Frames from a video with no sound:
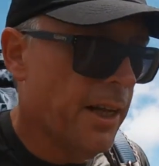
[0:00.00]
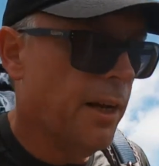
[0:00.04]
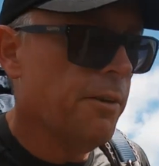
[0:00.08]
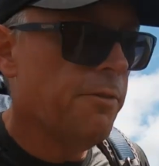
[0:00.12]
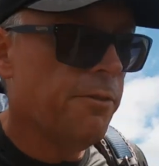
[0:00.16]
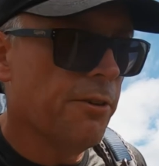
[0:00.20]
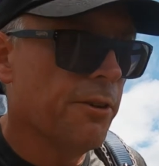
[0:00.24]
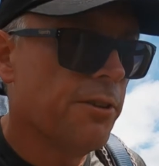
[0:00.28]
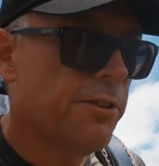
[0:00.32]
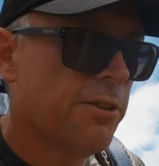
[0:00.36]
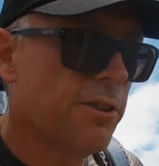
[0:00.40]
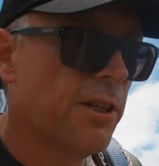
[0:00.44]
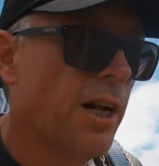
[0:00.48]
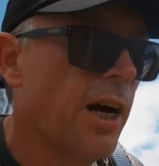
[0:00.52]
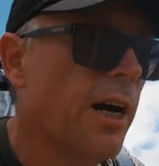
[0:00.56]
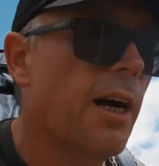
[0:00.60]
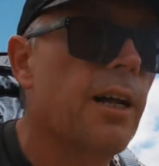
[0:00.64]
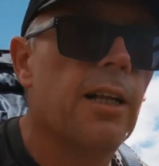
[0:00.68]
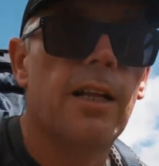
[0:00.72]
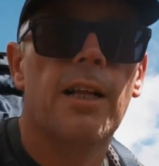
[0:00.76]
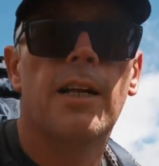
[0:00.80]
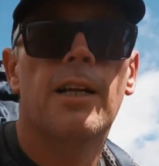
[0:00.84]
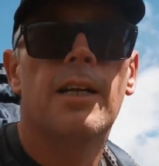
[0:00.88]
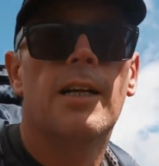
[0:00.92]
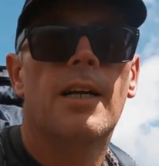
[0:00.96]
over a
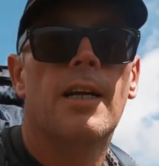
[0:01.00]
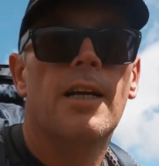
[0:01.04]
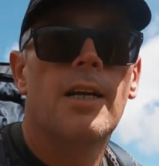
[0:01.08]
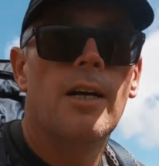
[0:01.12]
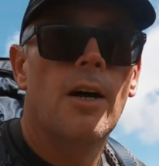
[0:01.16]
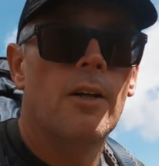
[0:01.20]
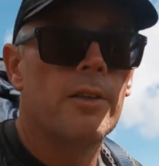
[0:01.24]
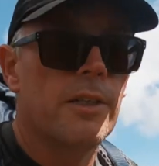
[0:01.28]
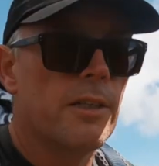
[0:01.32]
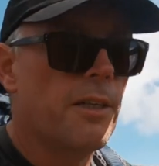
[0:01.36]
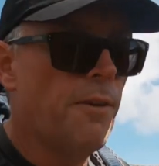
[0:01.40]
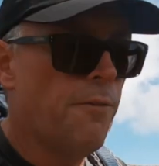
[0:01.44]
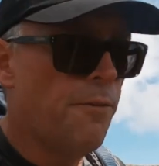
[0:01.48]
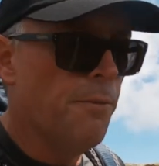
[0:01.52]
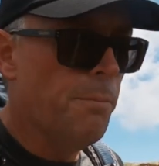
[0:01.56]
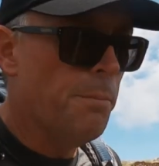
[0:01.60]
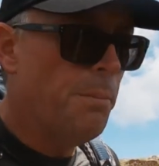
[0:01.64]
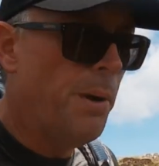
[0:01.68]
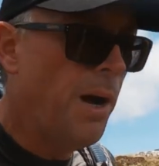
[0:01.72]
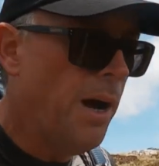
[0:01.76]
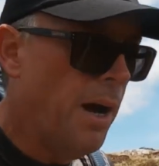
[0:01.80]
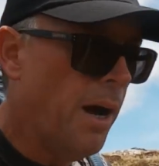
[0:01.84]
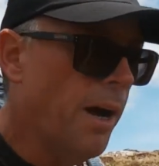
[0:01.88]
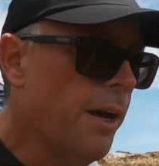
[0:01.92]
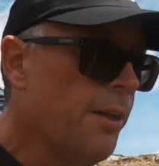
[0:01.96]
stile on a different
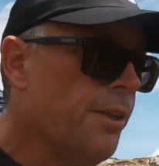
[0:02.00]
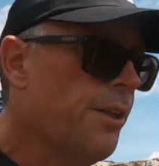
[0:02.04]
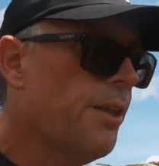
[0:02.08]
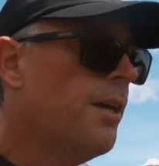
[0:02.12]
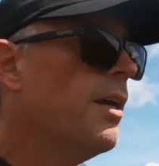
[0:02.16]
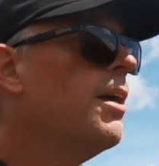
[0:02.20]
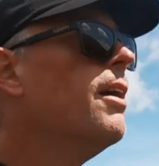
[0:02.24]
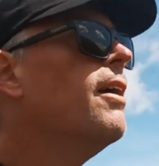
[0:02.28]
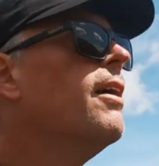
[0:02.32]
path.